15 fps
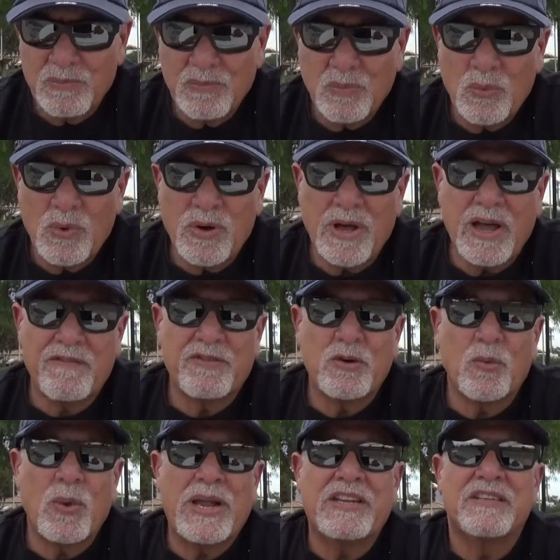we'll have to
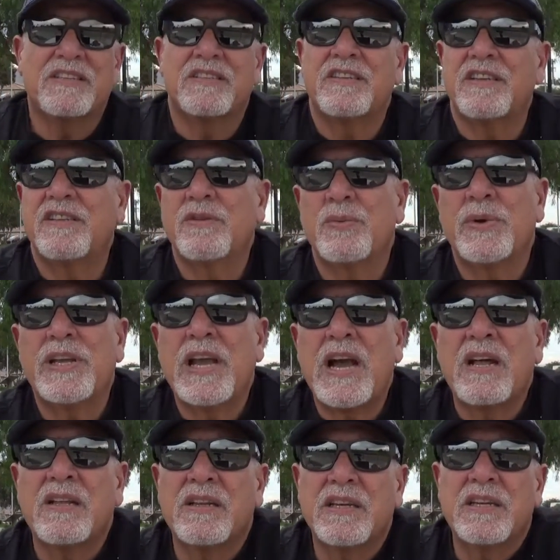wait and see. The
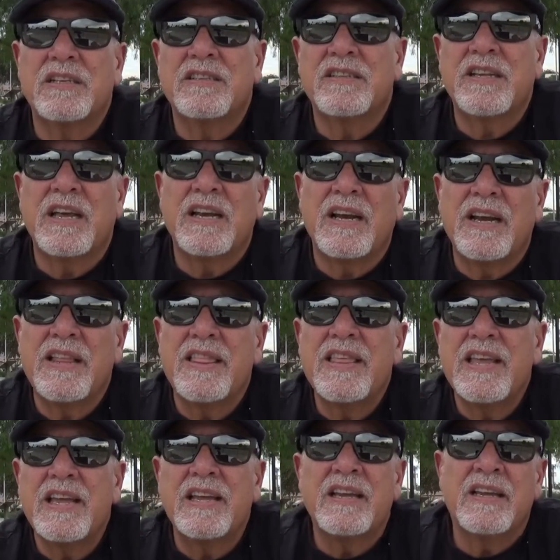reality is that I
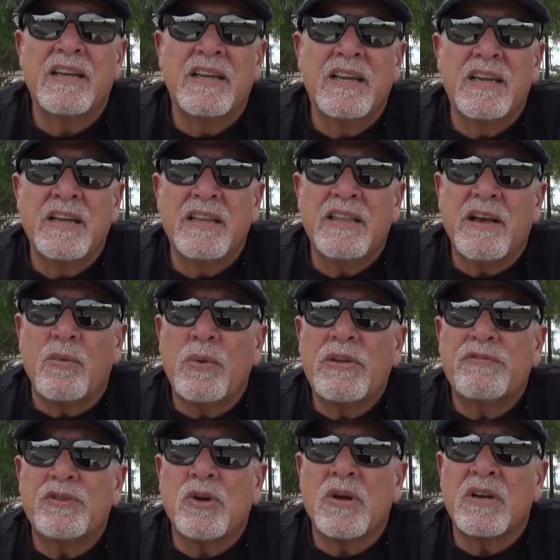think that
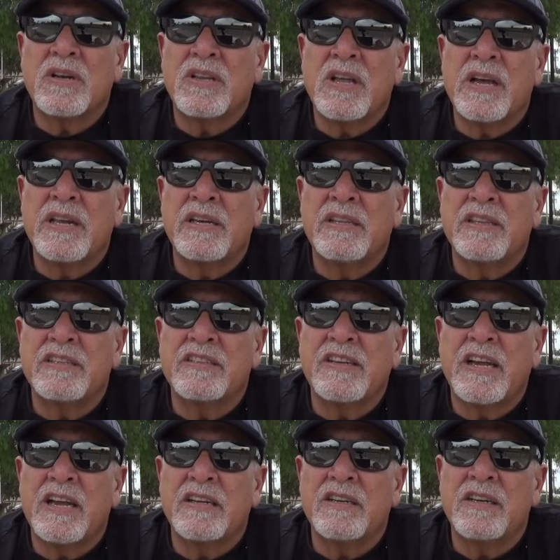we've drawn a line in the
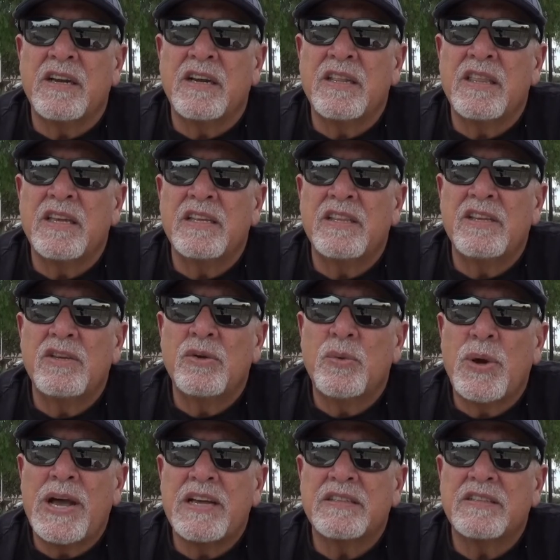sand, and I think the
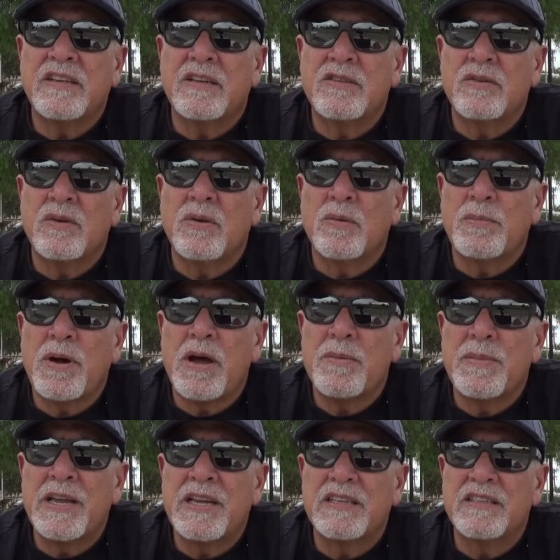U.S. under
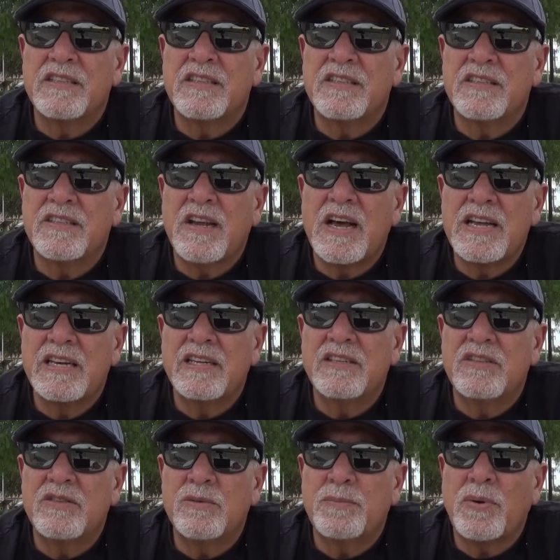Obama has
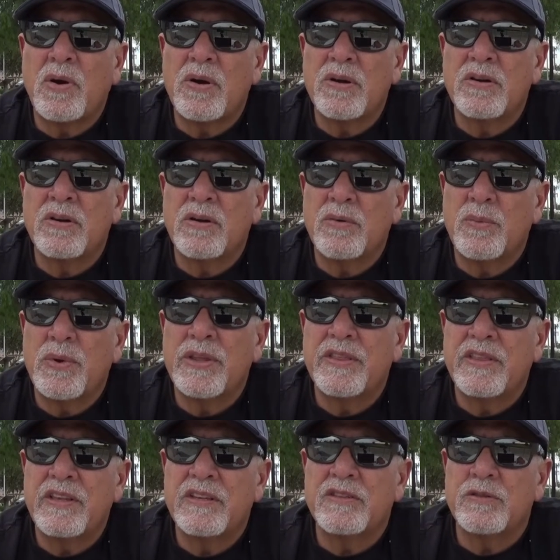decided to partner
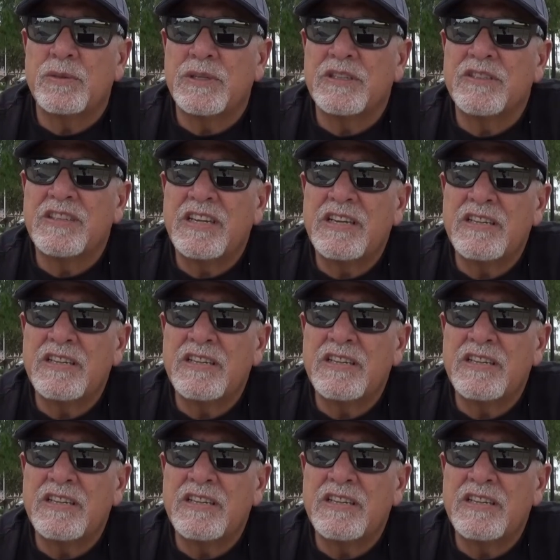with Israel's